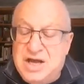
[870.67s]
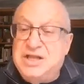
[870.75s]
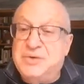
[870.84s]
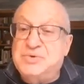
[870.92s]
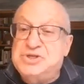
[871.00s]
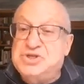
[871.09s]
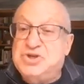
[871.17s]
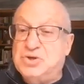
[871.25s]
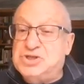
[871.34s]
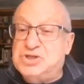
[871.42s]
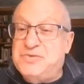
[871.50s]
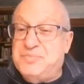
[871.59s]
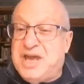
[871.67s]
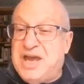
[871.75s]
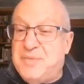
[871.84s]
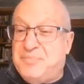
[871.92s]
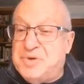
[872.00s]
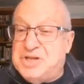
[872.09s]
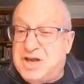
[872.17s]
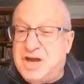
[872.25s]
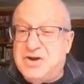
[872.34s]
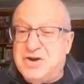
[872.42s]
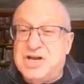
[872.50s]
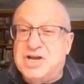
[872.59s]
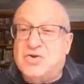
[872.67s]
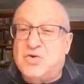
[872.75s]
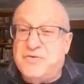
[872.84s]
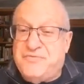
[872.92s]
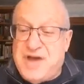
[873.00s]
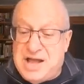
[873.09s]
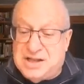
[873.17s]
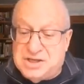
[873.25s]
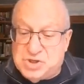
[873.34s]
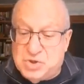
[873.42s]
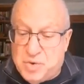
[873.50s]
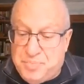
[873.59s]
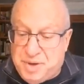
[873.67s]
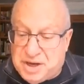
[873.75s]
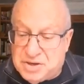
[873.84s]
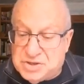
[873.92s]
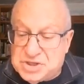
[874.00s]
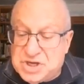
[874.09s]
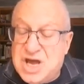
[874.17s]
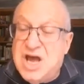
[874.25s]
There were soldiers from Camp Adair near Corvallis who were pickers.